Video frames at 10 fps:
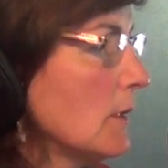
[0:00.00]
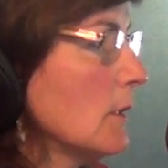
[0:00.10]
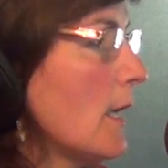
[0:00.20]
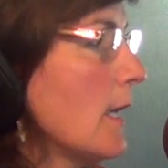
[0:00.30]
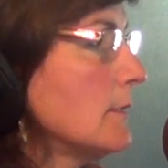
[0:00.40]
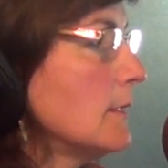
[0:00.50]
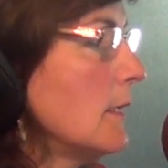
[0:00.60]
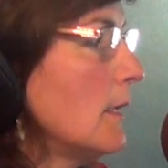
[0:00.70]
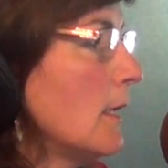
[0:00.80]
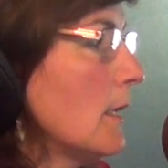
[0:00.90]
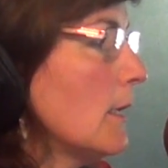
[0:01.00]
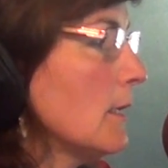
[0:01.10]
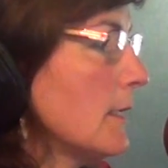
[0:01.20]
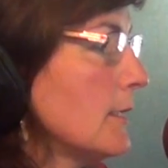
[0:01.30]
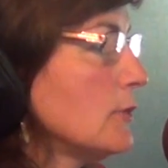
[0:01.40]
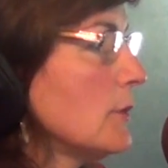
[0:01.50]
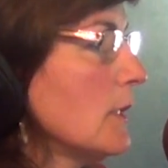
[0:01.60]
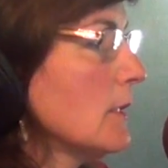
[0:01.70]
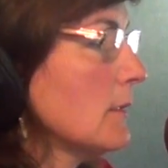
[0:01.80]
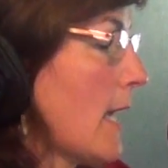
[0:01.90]
Glenn,
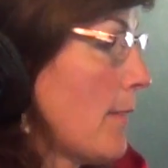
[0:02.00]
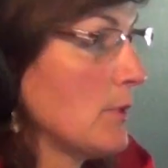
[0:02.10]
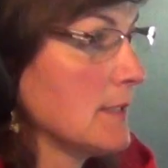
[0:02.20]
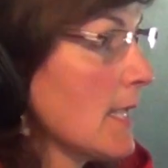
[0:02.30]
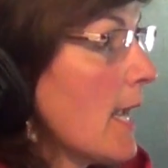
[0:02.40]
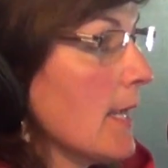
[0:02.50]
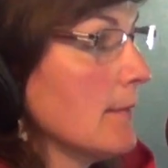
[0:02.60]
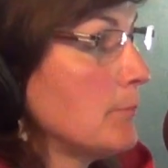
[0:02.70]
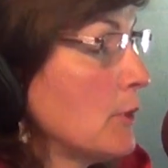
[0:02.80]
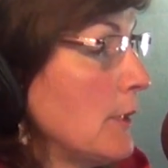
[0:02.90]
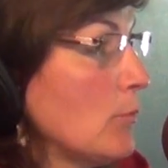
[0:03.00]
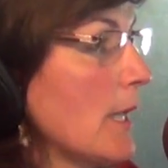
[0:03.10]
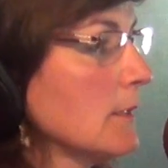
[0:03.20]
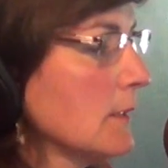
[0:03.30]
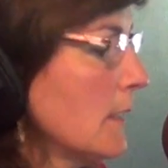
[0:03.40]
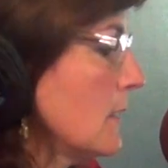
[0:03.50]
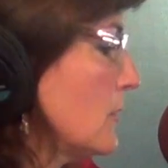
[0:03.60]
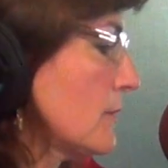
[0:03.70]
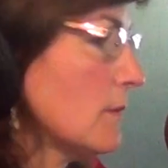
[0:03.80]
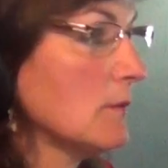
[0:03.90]
I would say pretty readily, it
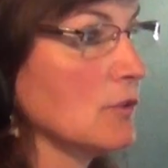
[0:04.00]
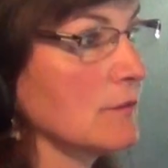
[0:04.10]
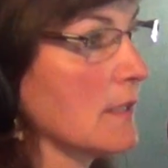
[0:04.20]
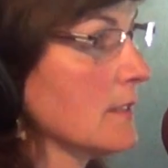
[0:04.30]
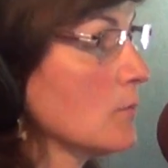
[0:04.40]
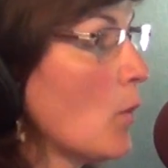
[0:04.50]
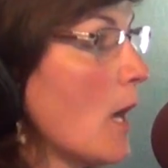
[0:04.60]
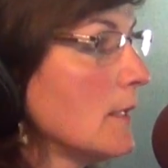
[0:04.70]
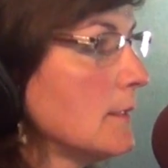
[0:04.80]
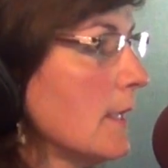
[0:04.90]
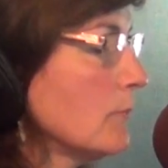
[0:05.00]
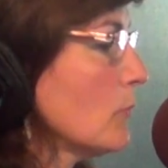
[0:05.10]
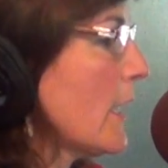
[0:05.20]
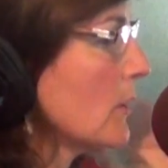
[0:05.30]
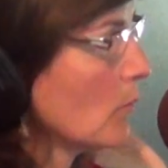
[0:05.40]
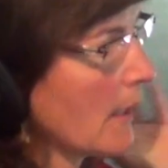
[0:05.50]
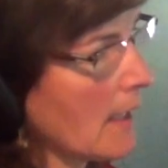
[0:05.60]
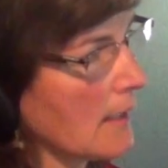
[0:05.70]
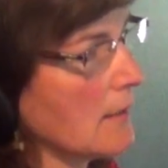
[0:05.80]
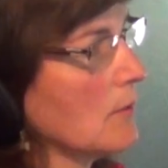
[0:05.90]
just takes one. And right
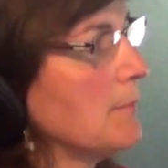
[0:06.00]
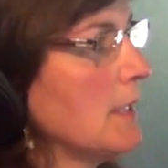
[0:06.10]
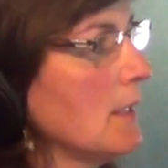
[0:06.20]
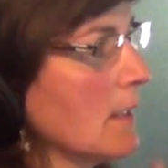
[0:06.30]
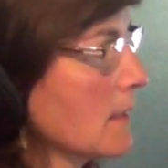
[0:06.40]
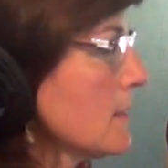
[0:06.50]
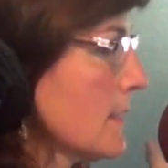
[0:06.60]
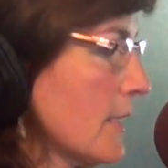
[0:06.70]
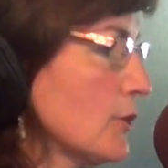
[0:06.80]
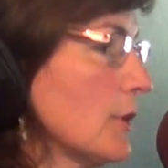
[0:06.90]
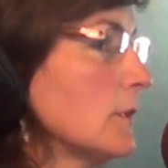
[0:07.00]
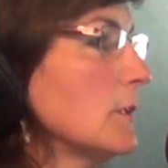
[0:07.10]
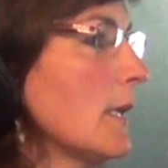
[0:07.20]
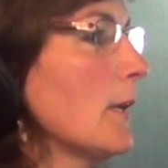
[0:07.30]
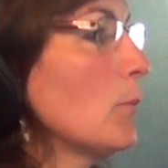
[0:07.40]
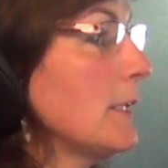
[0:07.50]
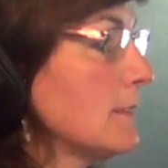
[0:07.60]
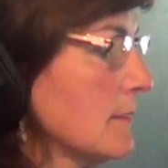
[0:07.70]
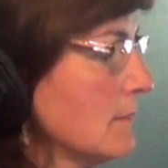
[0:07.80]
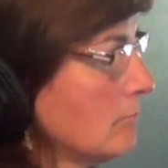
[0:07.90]
away there'd be a concession, and we'd
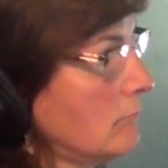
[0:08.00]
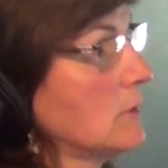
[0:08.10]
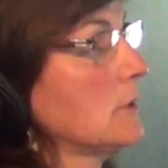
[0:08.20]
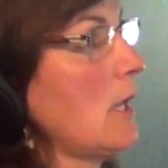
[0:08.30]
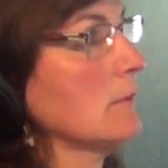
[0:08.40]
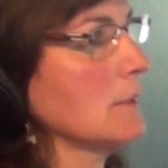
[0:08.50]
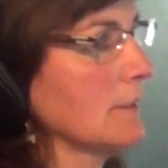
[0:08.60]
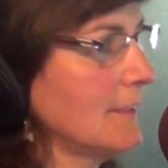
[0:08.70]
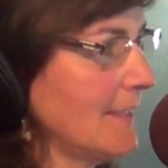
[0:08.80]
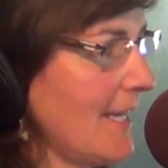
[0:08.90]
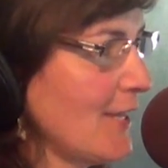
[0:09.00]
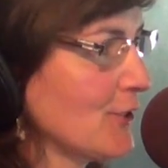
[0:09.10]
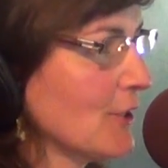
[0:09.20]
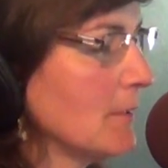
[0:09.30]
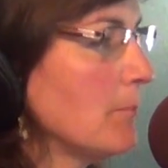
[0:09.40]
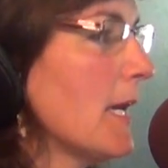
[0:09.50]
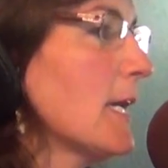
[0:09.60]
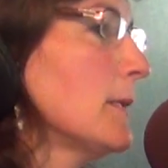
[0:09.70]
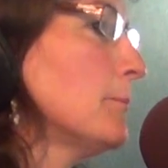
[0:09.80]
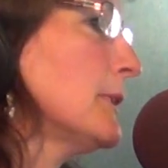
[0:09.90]
start the litigation
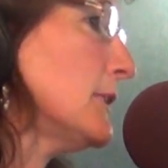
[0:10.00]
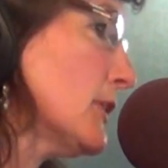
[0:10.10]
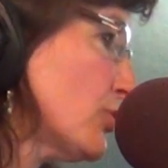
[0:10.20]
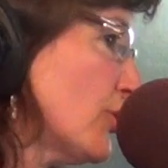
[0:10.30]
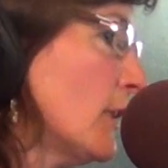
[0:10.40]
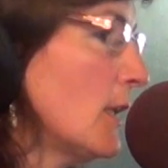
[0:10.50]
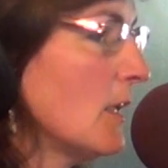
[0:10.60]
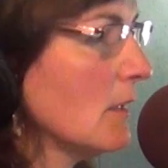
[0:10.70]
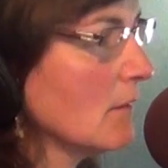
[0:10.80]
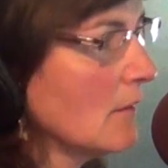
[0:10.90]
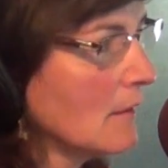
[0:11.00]
by petitioning,